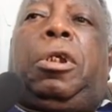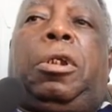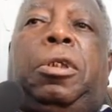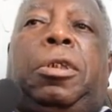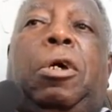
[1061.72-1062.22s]

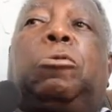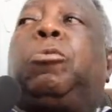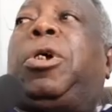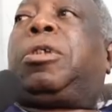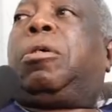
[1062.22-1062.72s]
in the
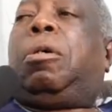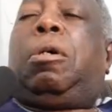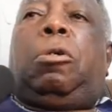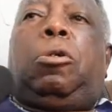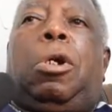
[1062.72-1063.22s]
southwest,
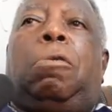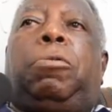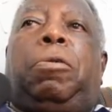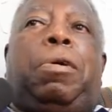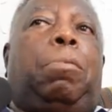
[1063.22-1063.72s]
you have
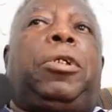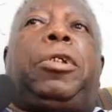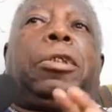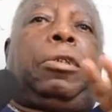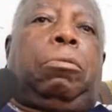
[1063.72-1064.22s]
a family
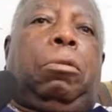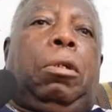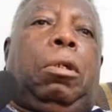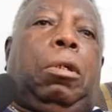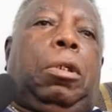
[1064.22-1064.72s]
that's
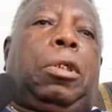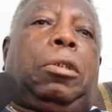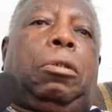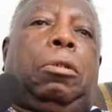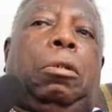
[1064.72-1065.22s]

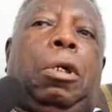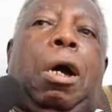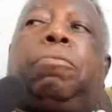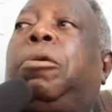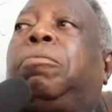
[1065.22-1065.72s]

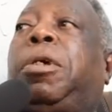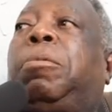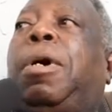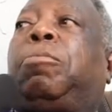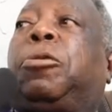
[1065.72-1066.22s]
half of
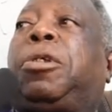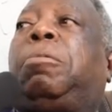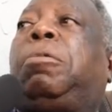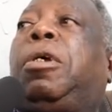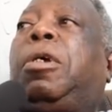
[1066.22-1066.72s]
them are
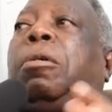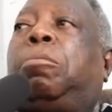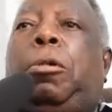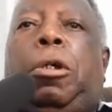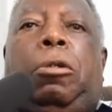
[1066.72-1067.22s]
Muslim.
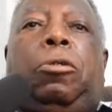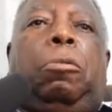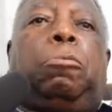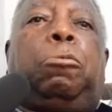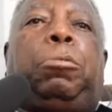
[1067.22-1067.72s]
My
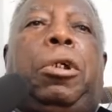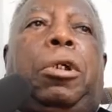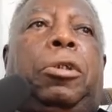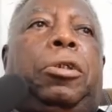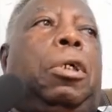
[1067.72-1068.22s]
son could be a
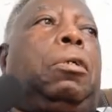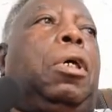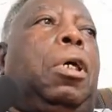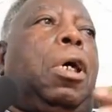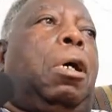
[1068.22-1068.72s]
Christian,
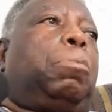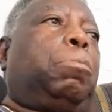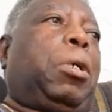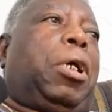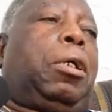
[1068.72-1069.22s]

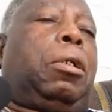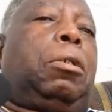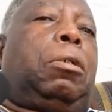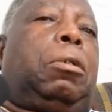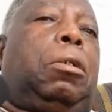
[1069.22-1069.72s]
and
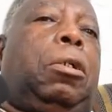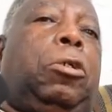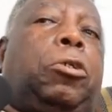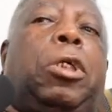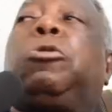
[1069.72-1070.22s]
my
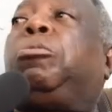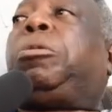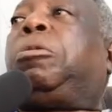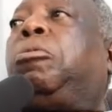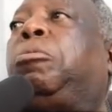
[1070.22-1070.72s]
daughter could
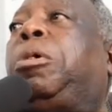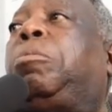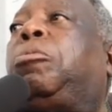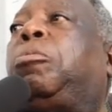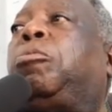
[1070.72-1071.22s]
be
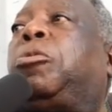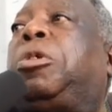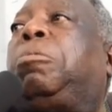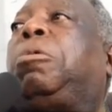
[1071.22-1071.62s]
a Muslim.